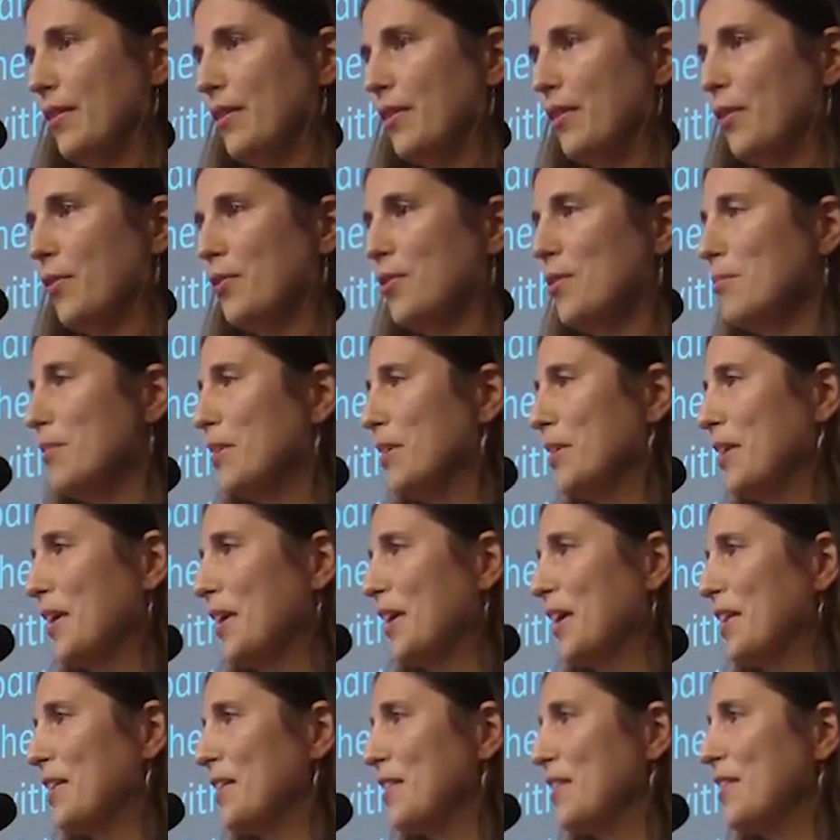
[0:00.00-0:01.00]
So something
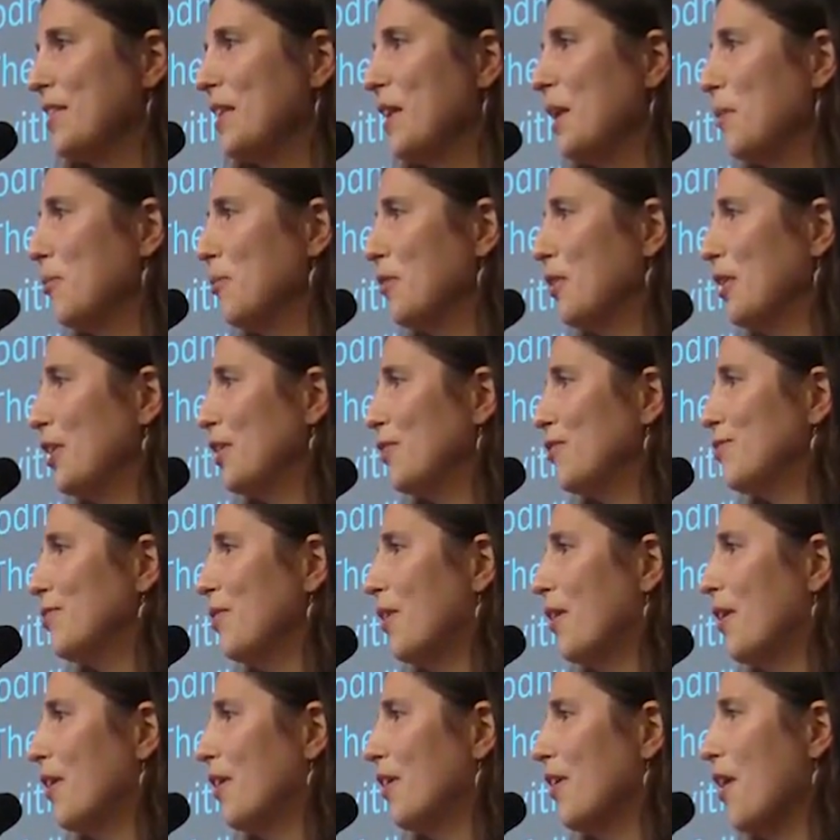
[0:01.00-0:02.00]
that can seem really
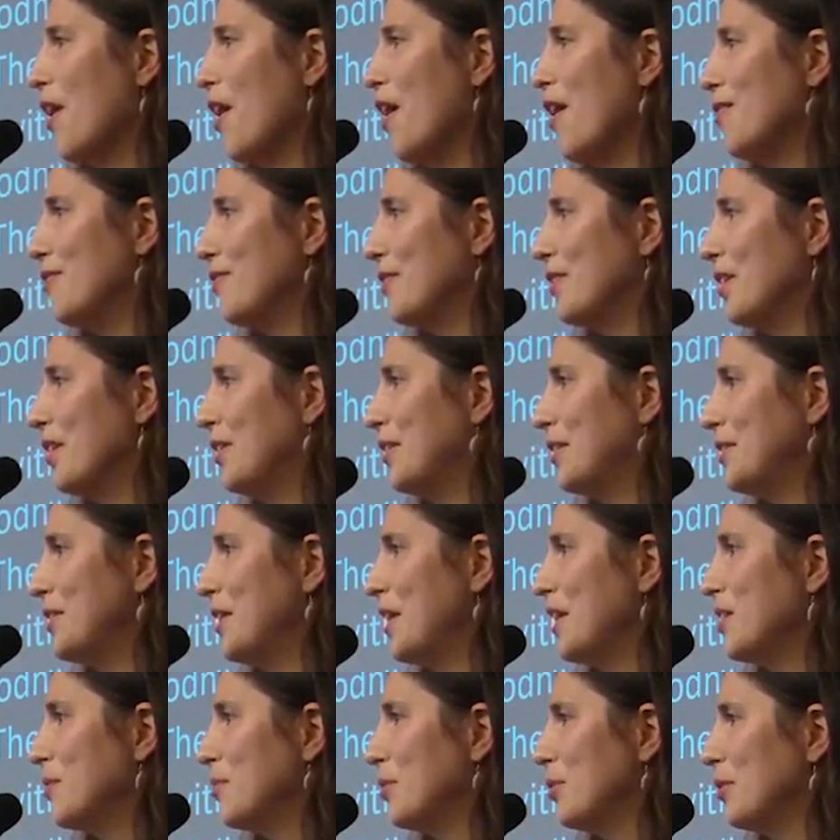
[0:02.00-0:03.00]
far off and
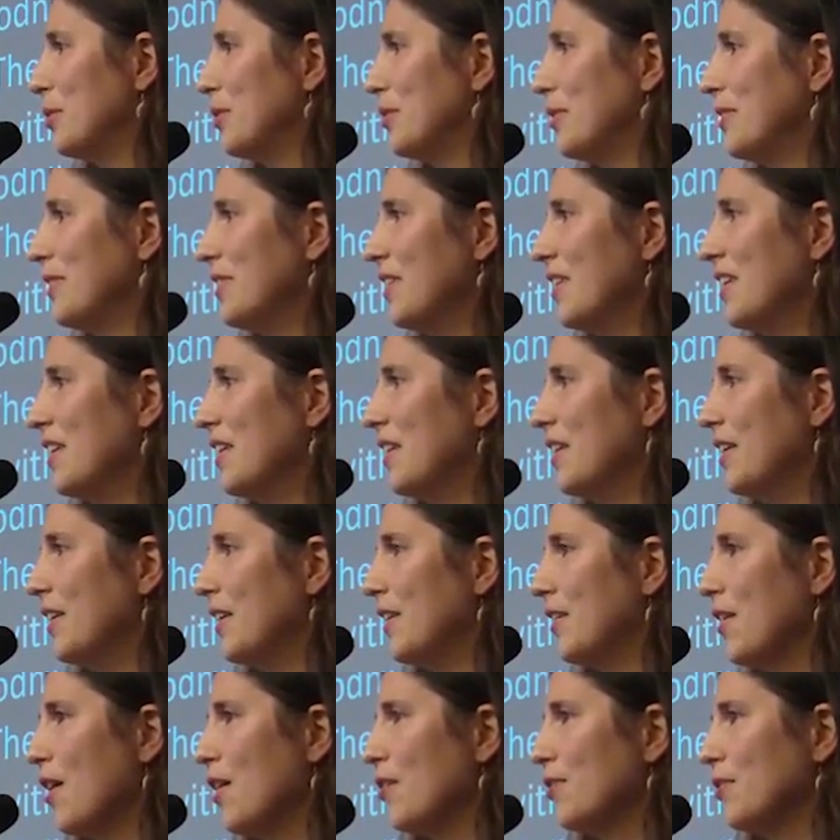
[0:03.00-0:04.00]
unattainable
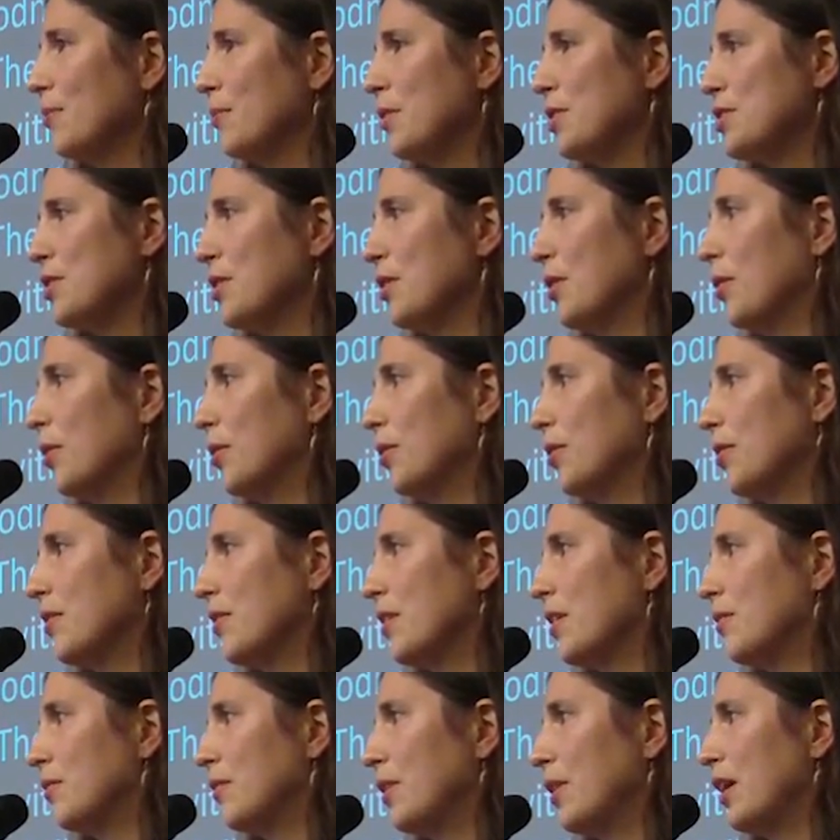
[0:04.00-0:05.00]
is often much closer
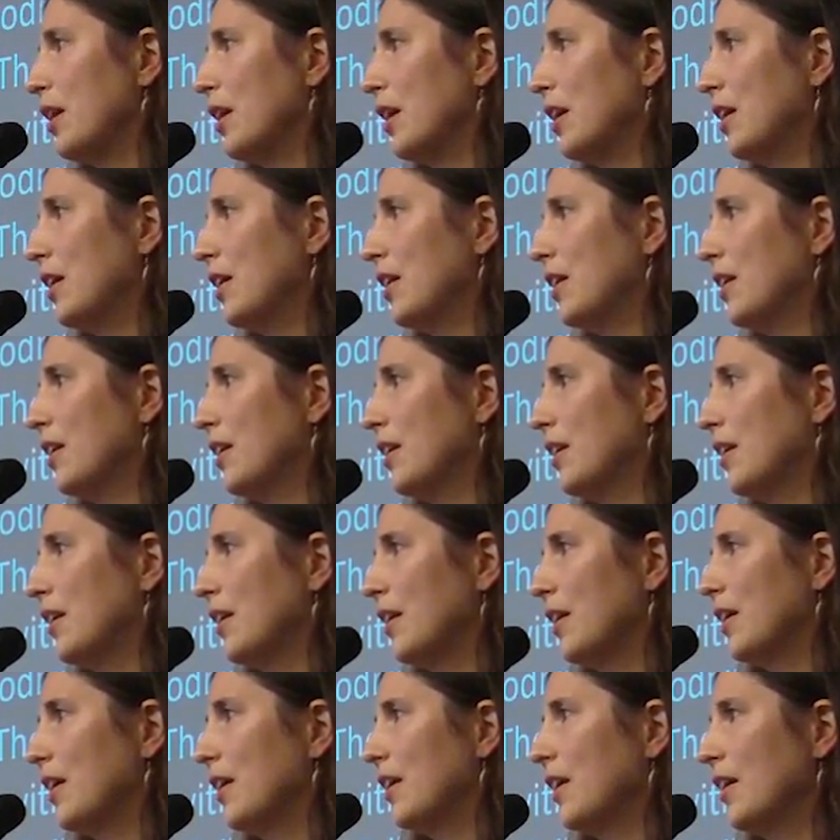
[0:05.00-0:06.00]
than we
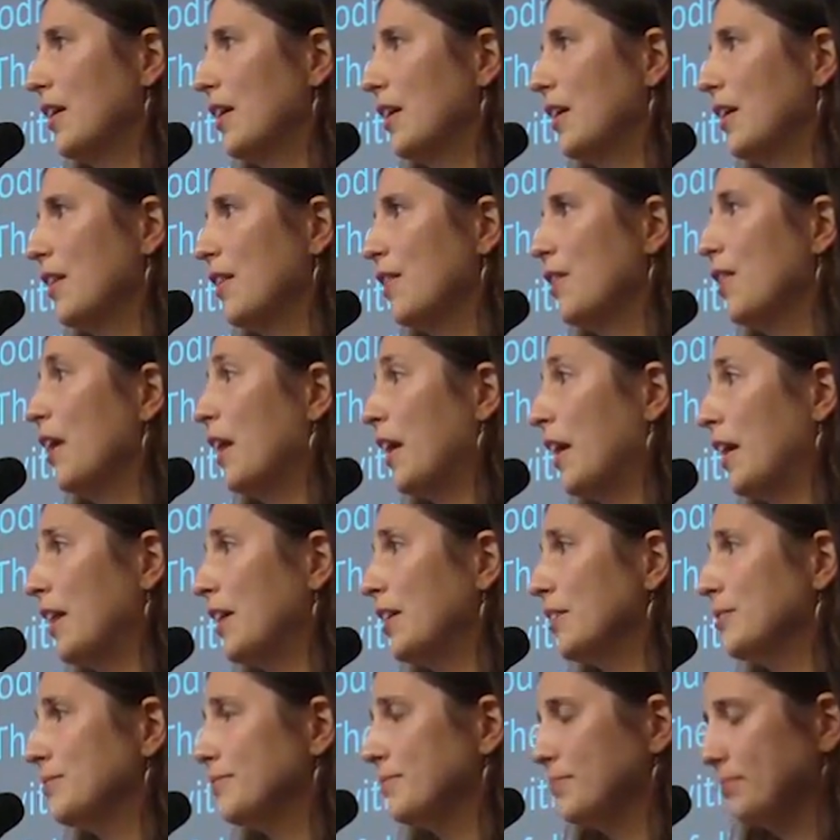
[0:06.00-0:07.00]
think.